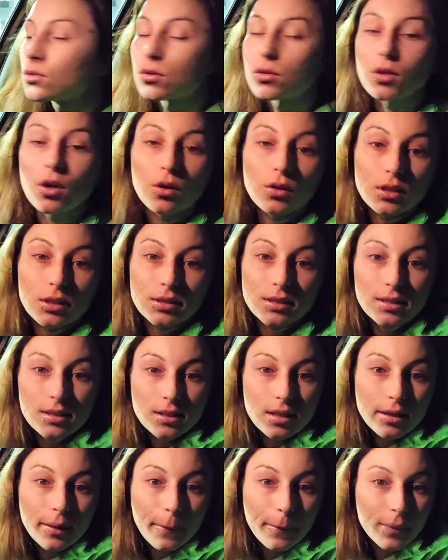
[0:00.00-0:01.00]
So this is
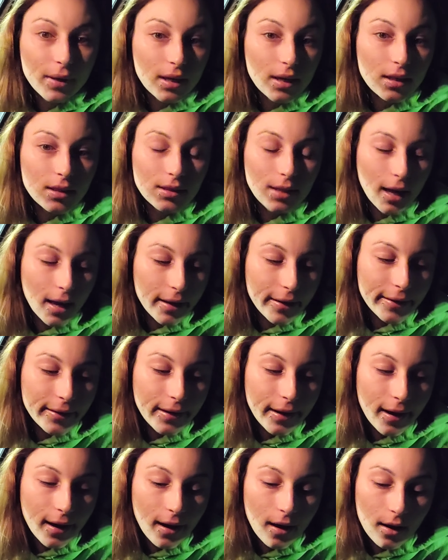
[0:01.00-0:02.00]
going to be
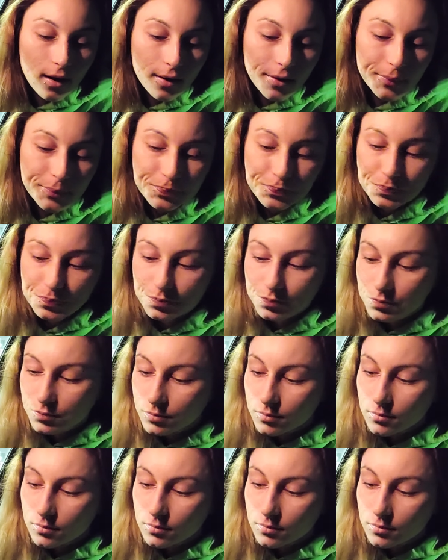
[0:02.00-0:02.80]
like um,